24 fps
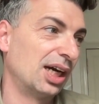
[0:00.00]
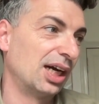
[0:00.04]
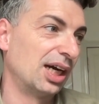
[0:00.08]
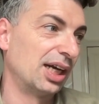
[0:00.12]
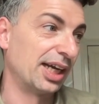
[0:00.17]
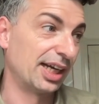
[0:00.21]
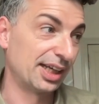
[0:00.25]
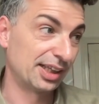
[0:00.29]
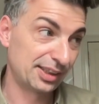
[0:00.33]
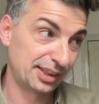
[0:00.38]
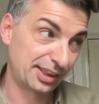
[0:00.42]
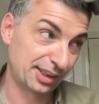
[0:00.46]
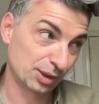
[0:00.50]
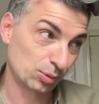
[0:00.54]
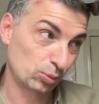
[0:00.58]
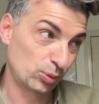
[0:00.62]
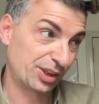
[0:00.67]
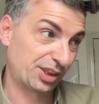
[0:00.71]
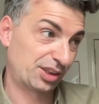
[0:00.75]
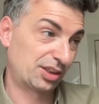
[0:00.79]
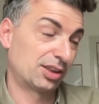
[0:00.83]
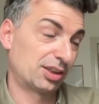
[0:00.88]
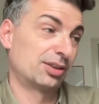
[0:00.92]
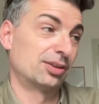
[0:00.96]
And here
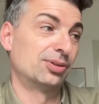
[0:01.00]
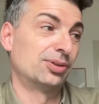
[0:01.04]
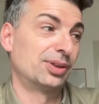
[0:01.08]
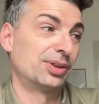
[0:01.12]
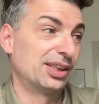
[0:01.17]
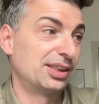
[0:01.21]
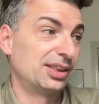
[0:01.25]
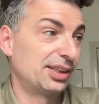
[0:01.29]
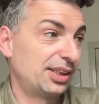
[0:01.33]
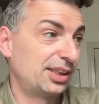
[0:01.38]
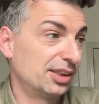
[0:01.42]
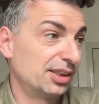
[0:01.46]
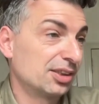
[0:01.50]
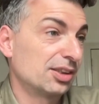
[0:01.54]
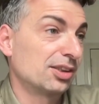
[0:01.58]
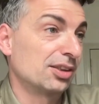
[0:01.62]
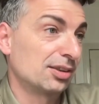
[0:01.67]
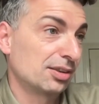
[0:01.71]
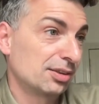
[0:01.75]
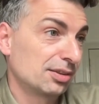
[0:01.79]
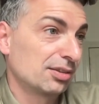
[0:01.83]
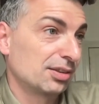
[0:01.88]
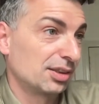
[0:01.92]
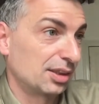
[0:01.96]
we go. And
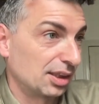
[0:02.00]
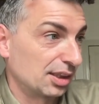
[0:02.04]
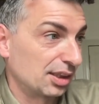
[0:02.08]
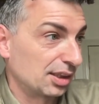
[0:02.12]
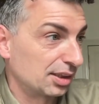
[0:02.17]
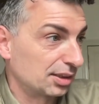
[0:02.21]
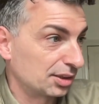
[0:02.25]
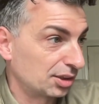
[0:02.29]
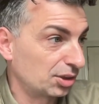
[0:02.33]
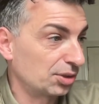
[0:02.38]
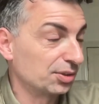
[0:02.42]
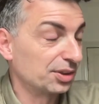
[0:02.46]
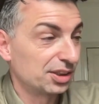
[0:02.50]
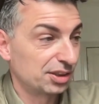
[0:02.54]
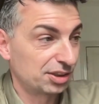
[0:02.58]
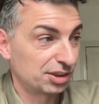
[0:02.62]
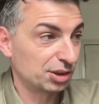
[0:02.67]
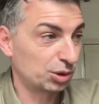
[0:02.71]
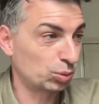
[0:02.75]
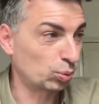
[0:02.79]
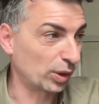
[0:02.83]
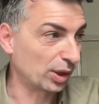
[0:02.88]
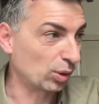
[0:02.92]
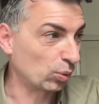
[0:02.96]
here, uh, so this
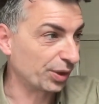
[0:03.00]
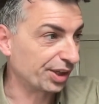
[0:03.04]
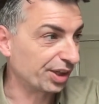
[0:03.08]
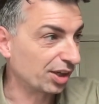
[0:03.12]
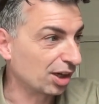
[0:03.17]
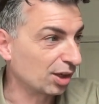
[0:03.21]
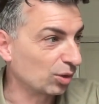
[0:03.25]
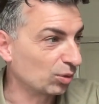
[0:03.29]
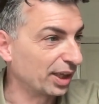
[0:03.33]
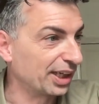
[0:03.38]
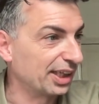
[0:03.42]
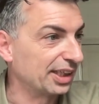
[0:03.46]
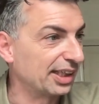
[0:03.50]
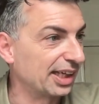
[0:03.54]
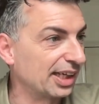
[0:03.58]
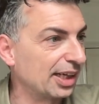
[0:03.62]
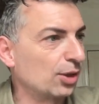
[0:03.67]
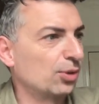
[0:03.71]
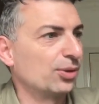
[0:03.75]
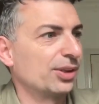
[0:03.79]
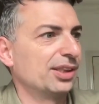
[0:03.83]
is where we are right now.